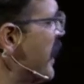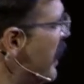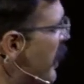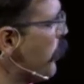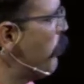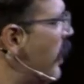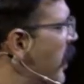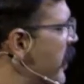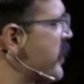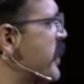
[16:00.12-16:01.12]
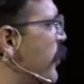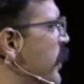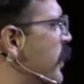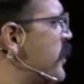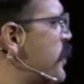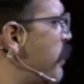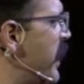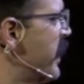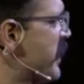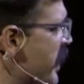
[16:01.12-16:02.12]
in the pause that we learn to
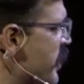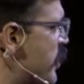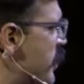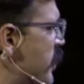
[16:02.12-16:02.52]
pay attention